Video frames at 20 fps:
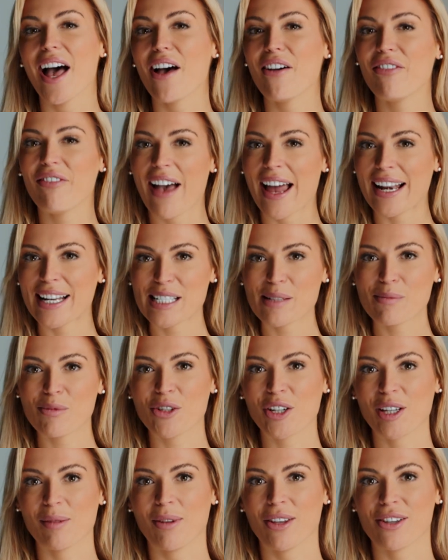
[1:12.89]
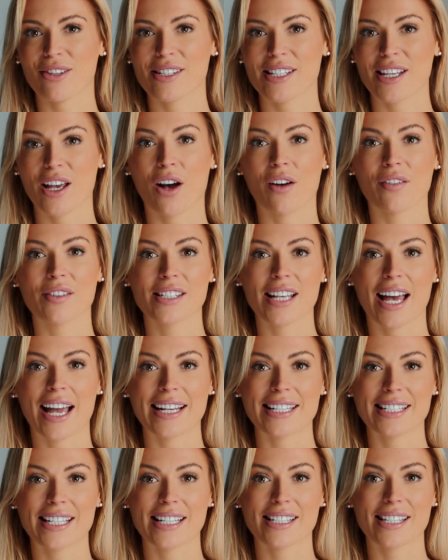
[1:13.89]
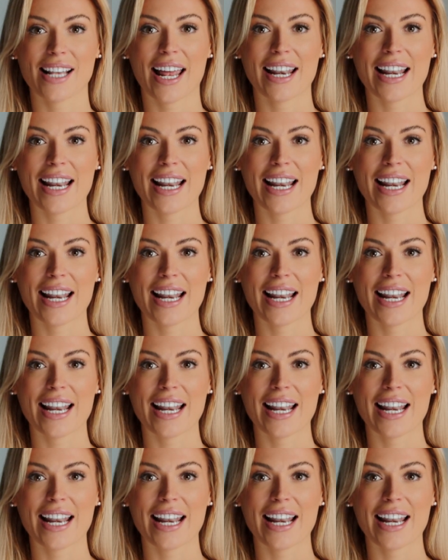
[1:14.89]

A fairly small community of scientists